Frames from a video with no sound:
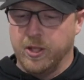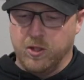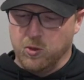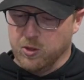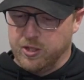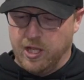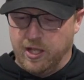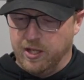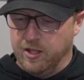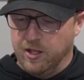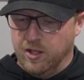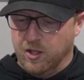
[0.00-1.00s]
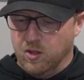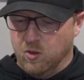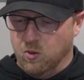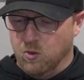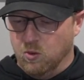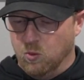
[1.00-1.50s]
you were selling
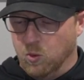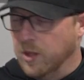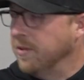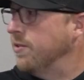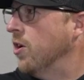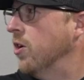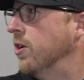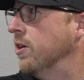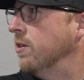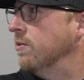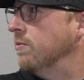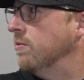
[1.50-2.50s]
one starter,